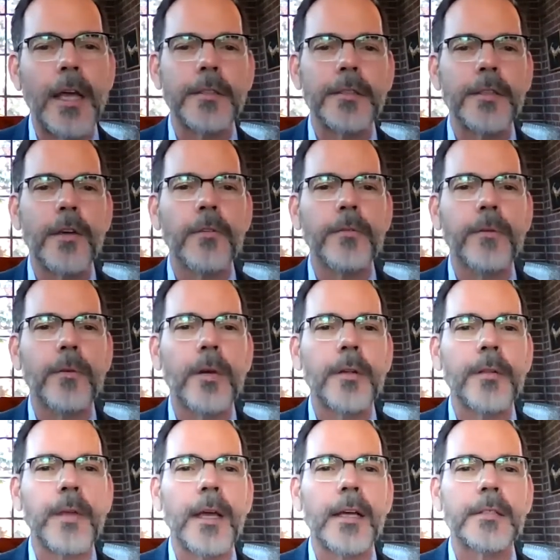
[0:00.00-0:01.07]
and so
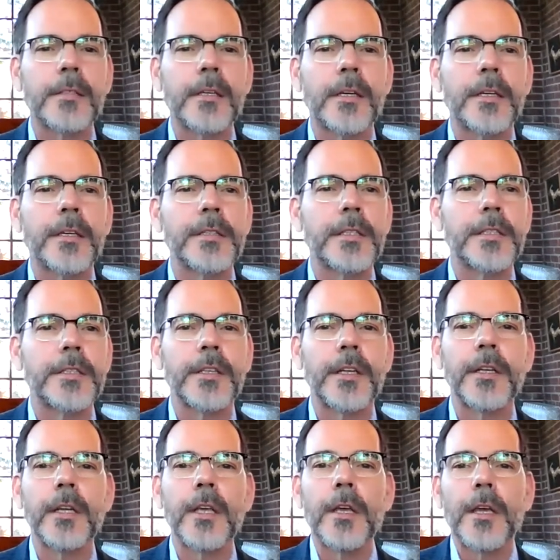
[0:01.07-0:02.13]
forth as a
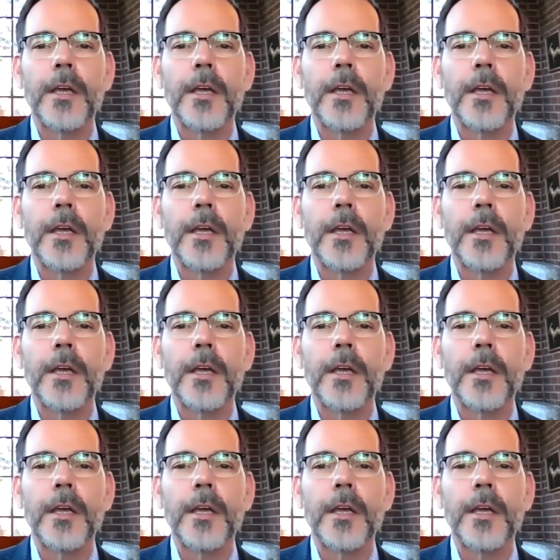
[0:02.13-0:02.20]
condition